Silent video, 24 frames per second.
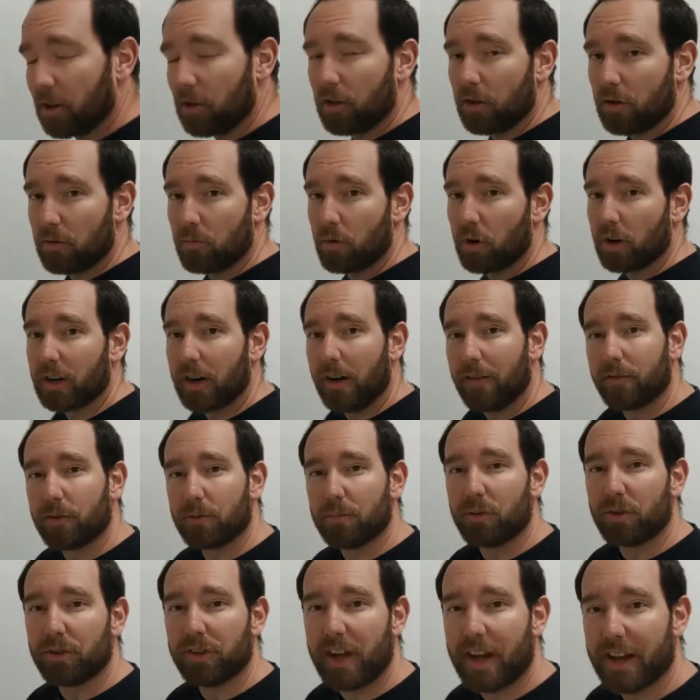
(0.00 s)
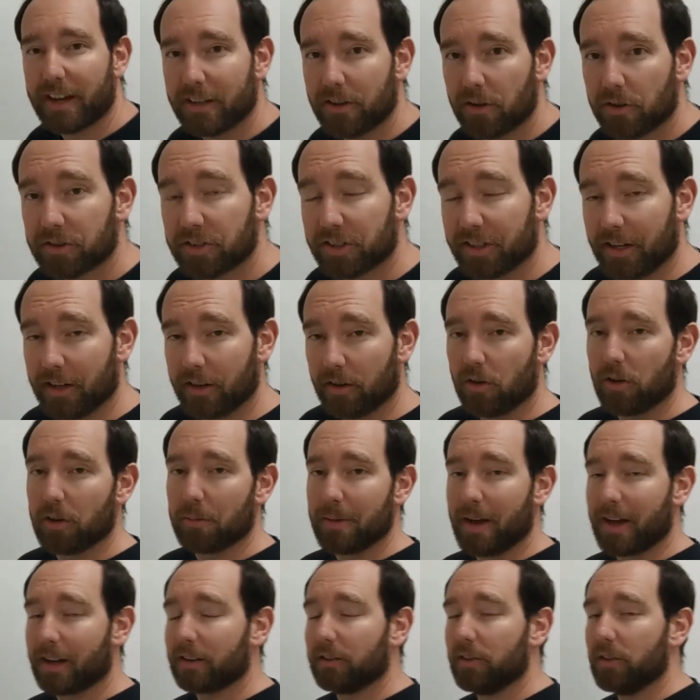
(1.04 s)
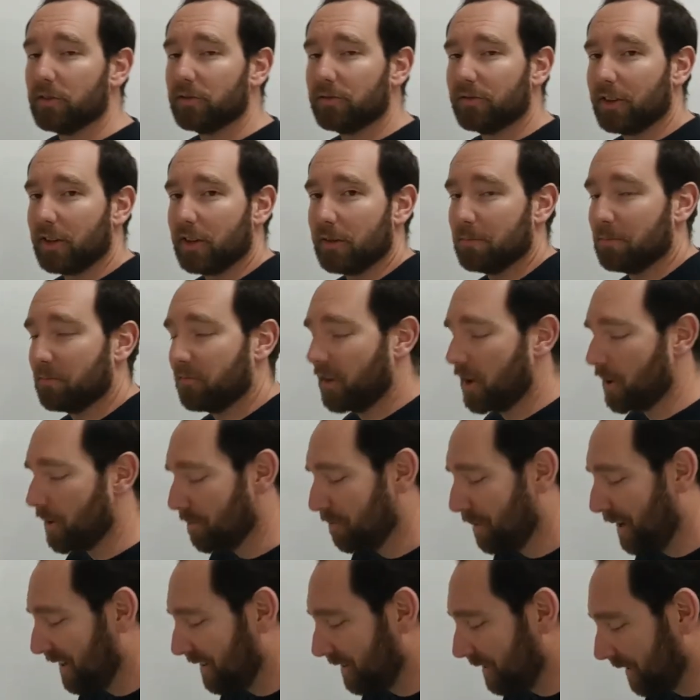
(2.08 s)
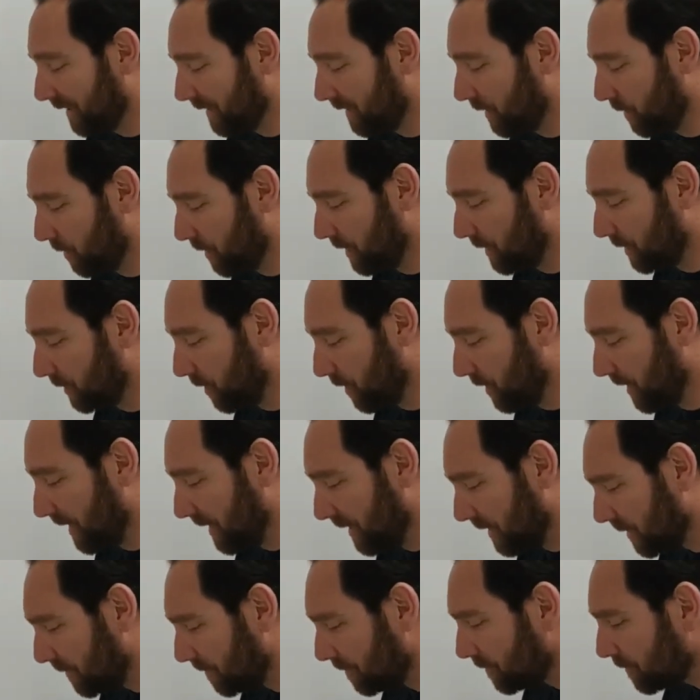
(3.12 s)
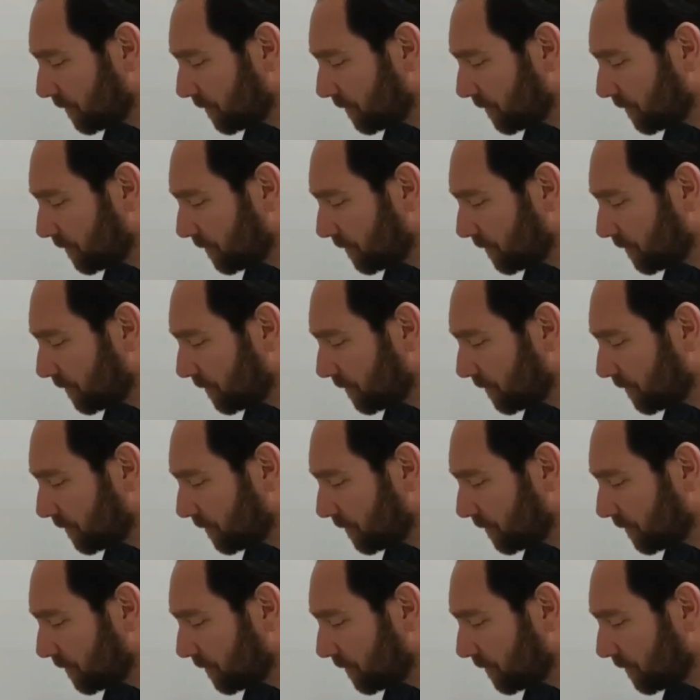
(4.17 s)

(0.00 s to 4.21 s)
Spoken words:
a little more comfortable diagnosing it, going back to those very, very basic series circuits.